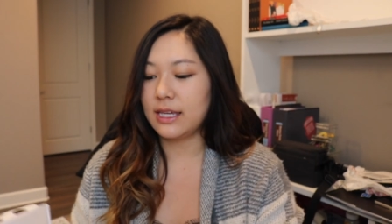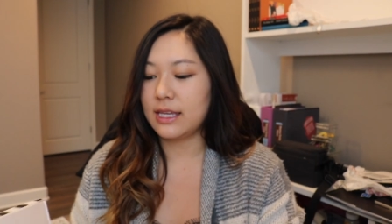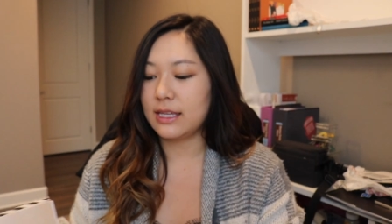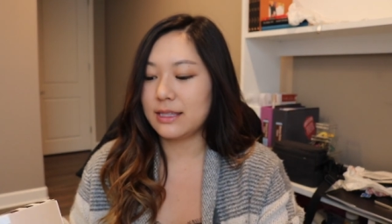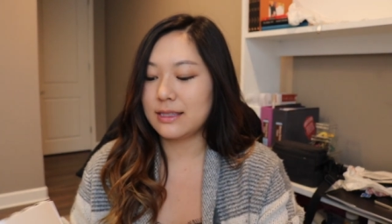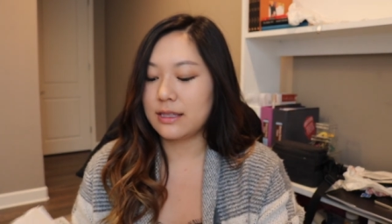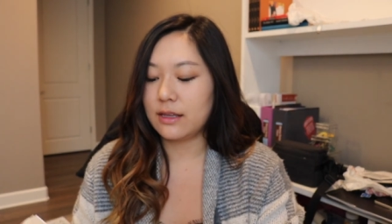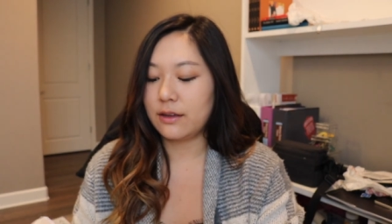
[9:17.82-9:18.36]

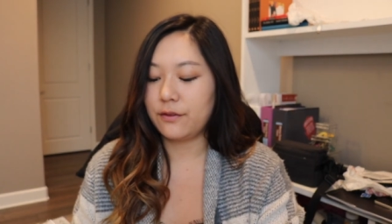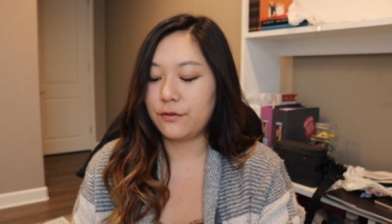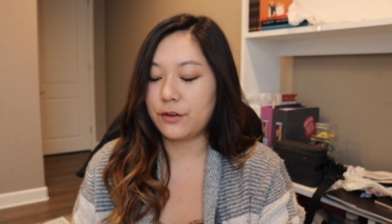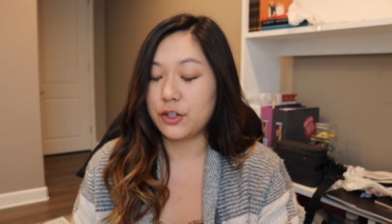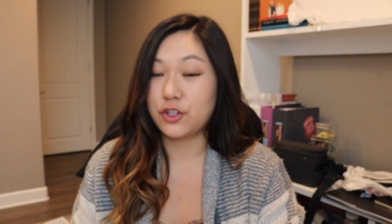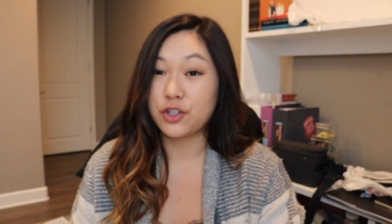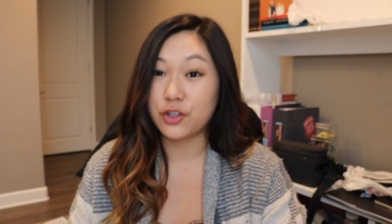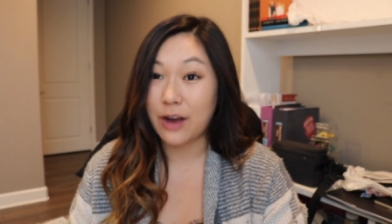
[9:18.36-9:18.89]
these
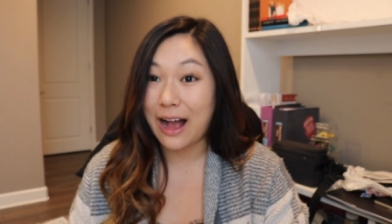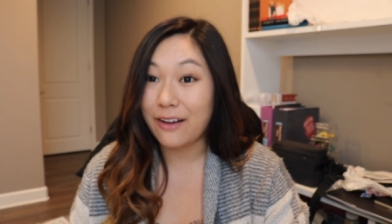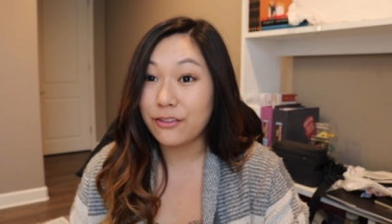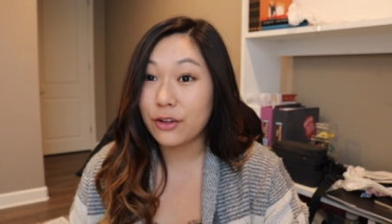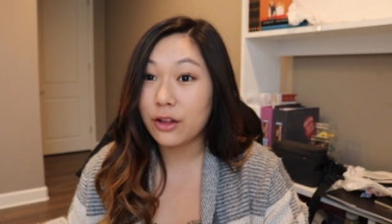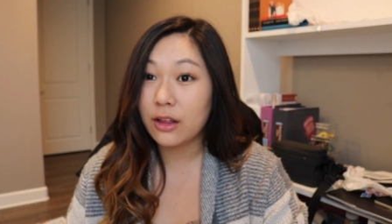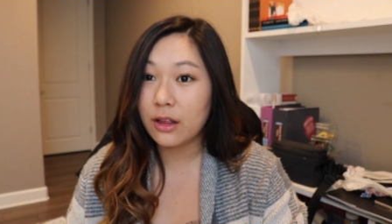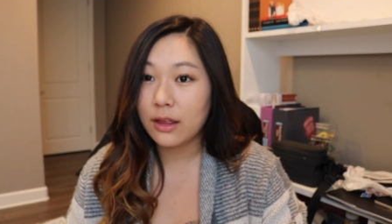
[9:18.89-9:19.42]
for
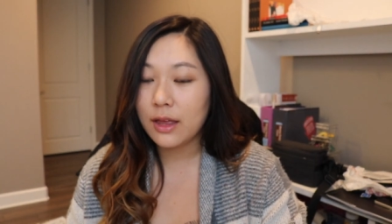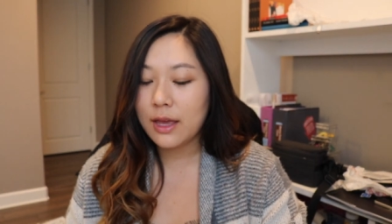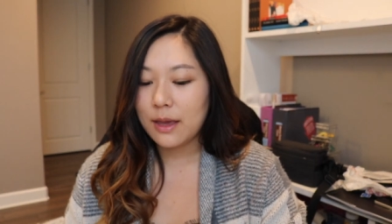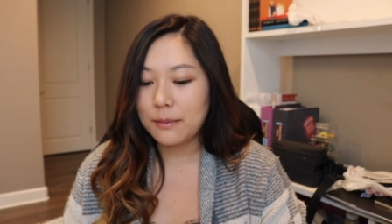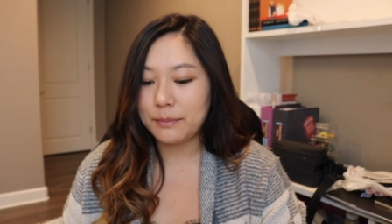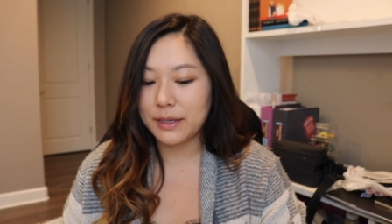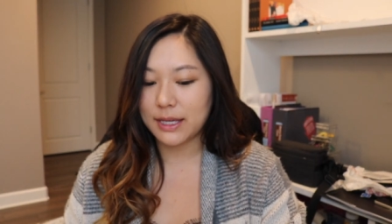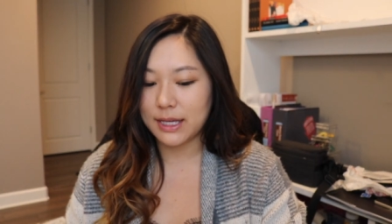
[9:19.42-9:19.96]
travel
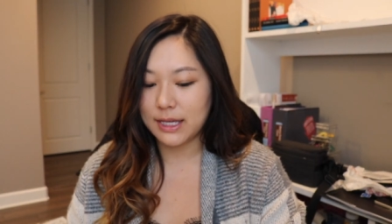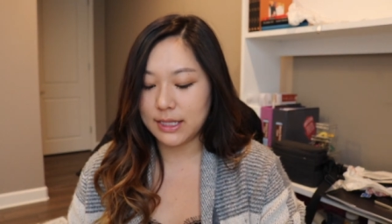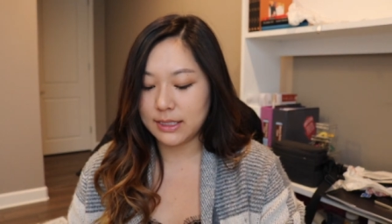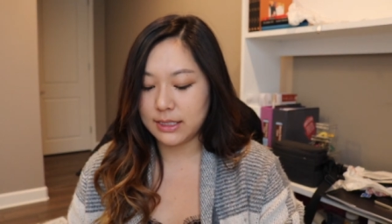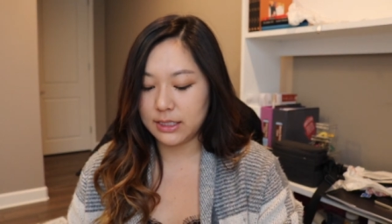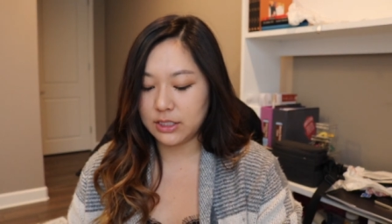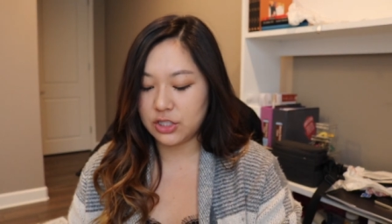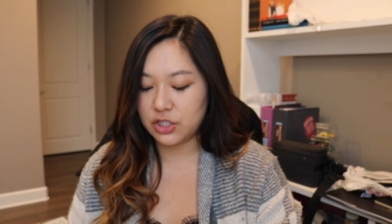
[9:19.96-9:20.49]

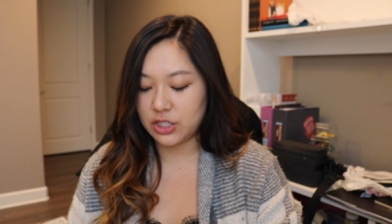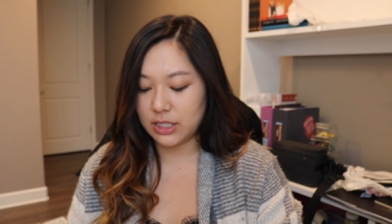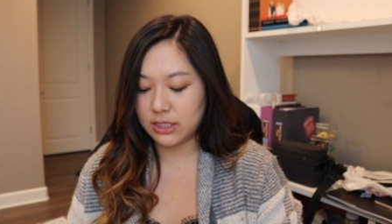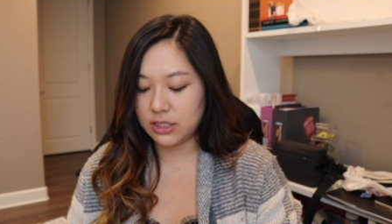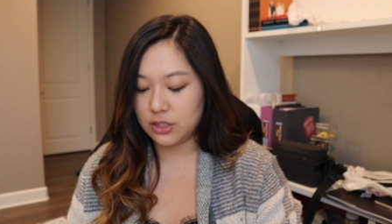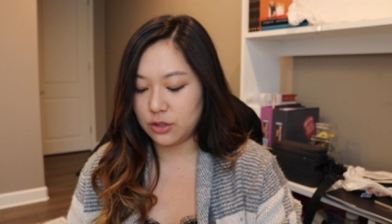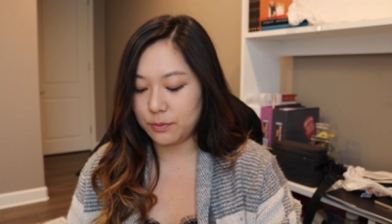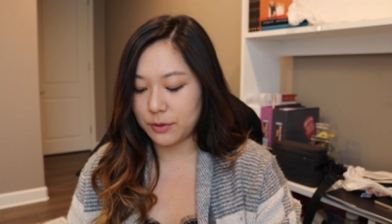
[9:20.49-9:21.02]
because it's
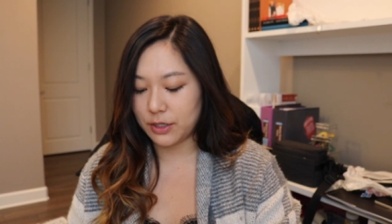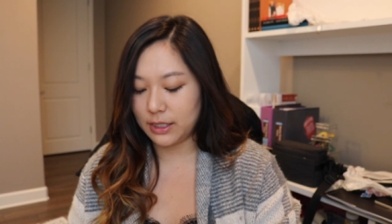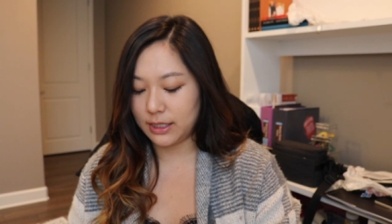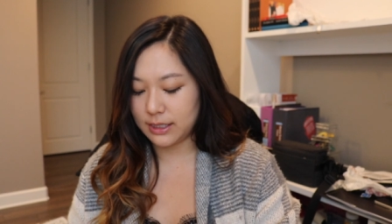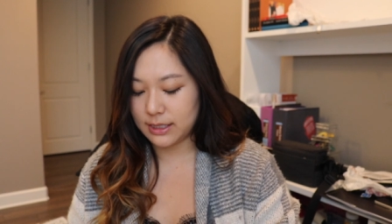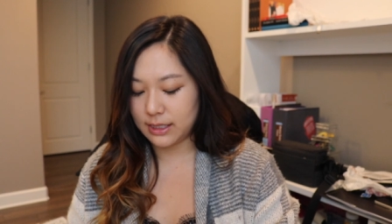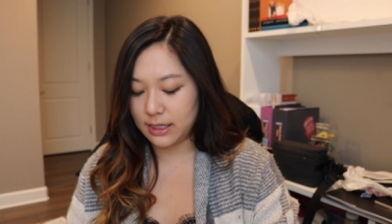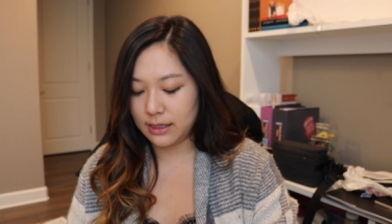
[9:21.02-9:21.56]
just super
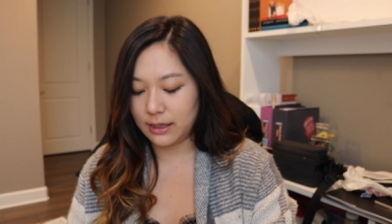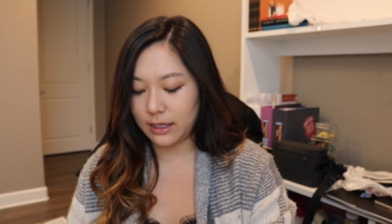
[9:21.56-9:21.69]
easy.